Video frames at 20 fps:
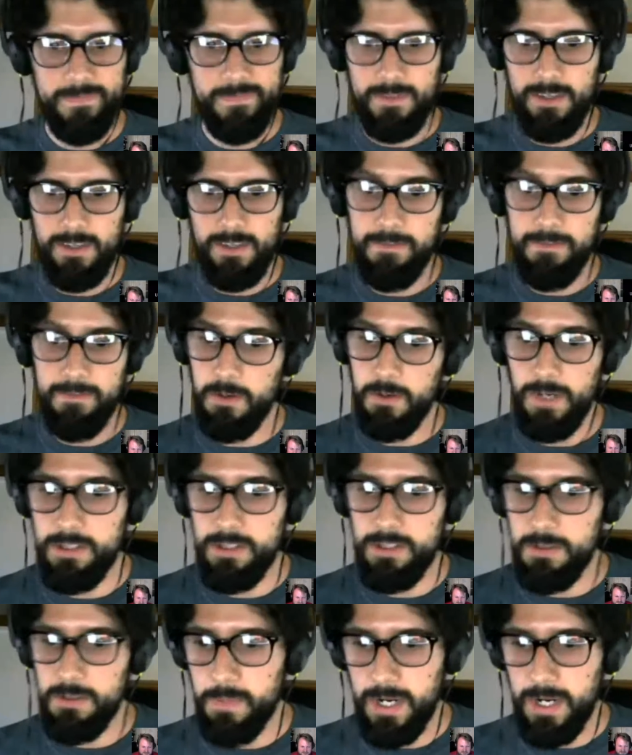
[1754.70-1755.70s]
If you want
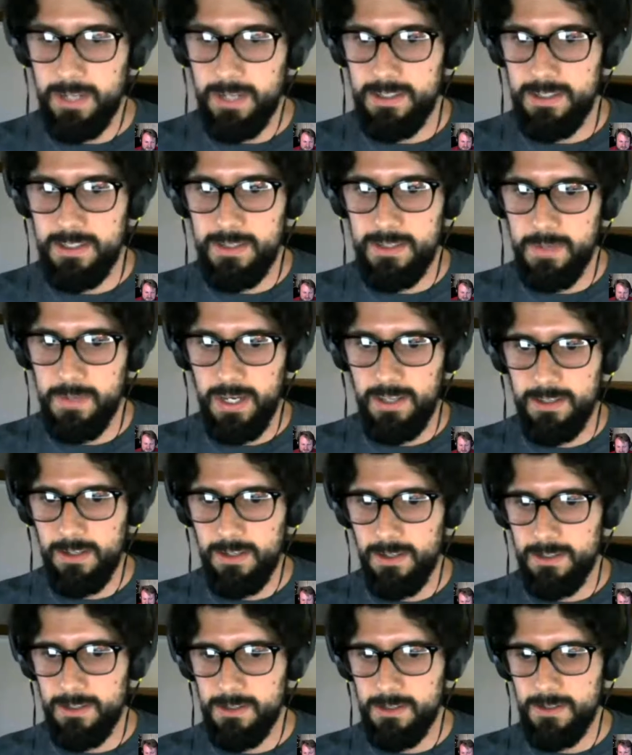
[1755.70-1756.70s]
to participate
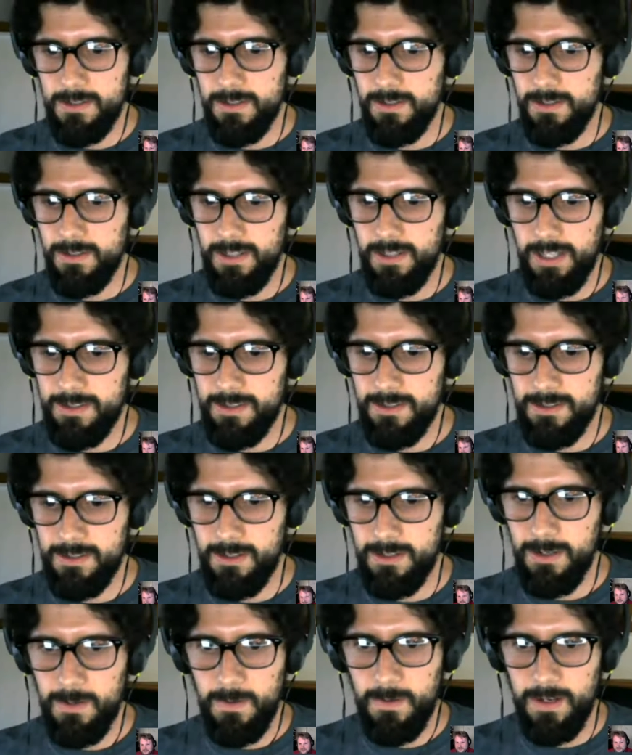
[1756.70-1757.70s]
also, let us
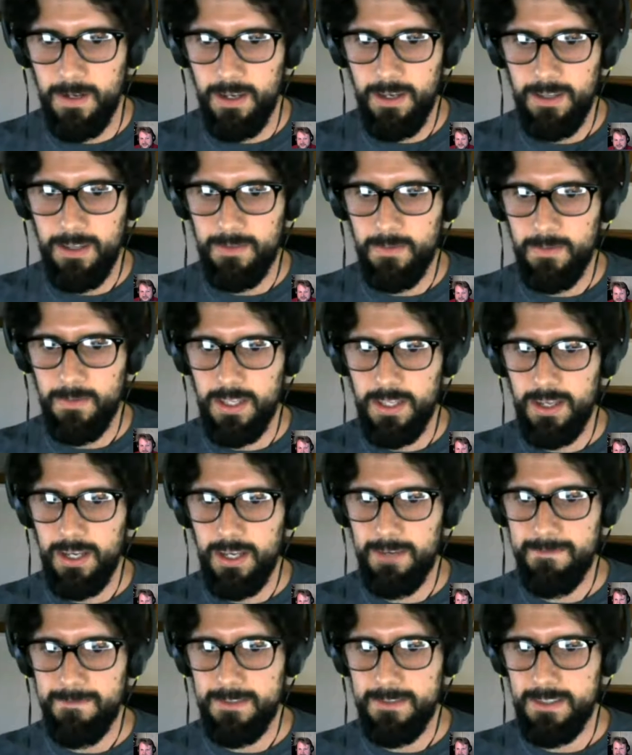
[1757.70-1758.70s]
know, and we can
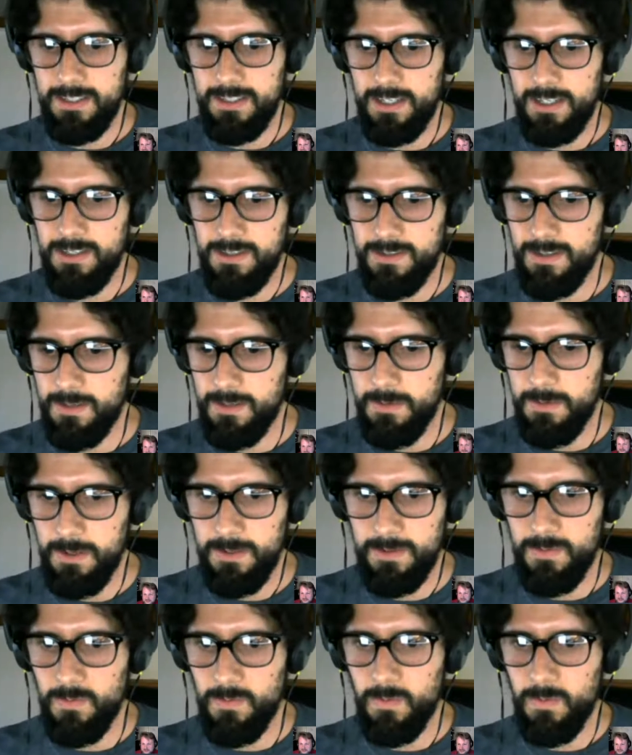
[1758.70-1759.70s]
have a session
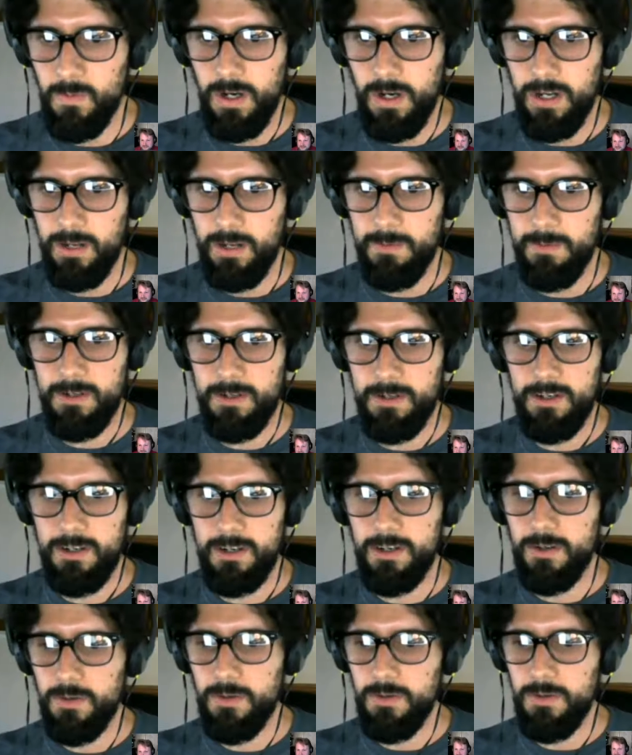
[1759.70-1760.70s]
about
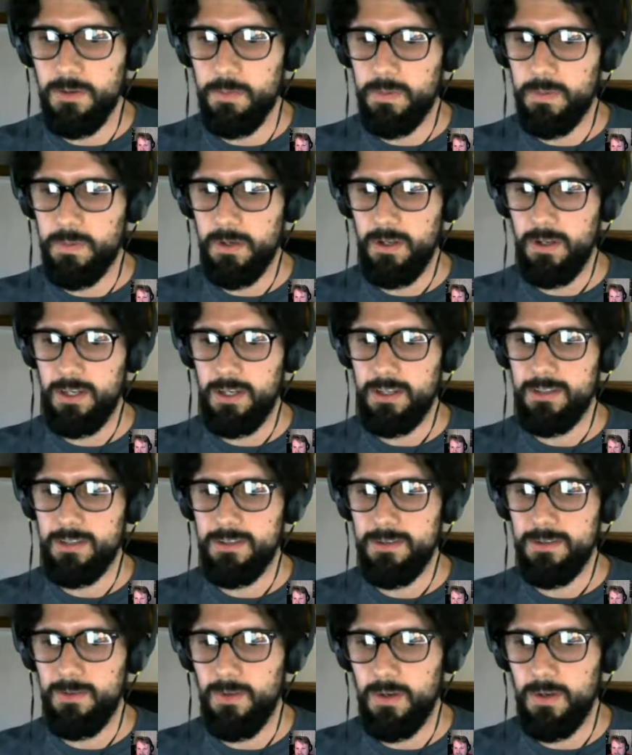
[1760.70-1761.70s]
whatever cool
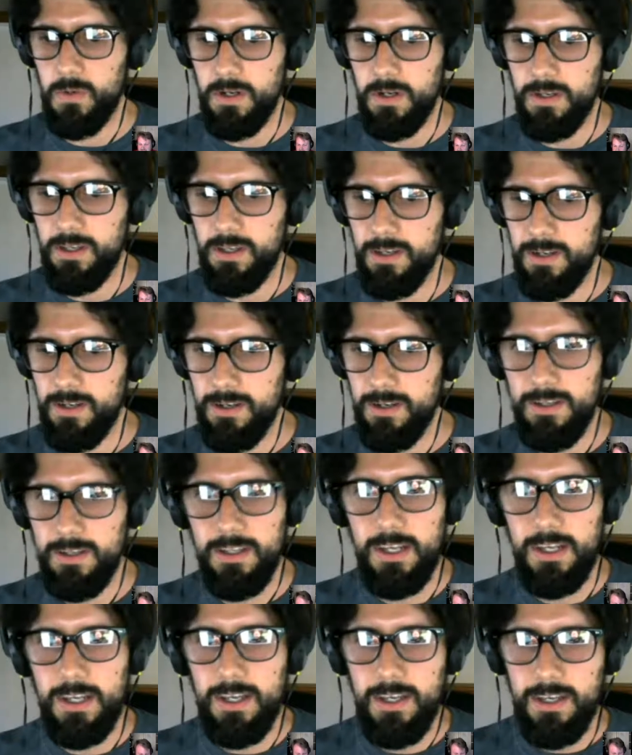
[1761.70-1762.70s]
project you're working on
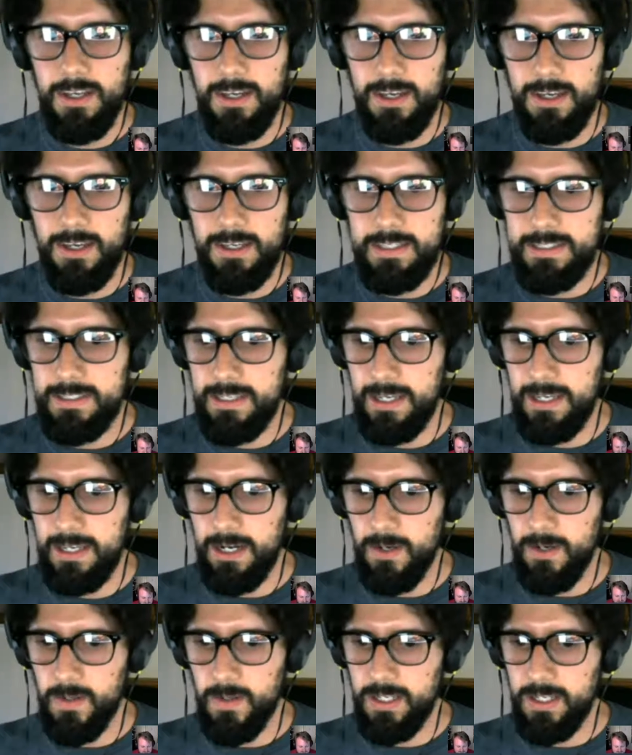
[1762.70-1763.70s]
and see
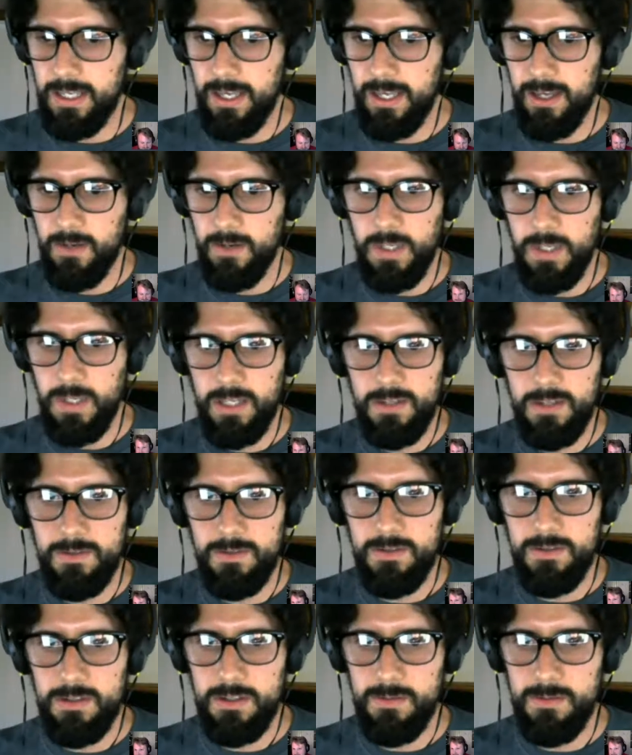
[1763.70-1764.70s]
how can we
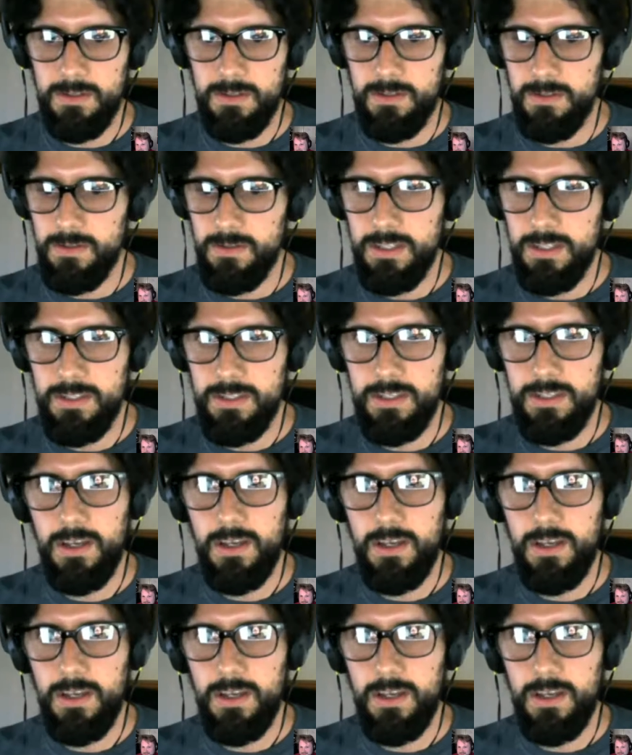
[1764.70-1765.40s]
contribute to it.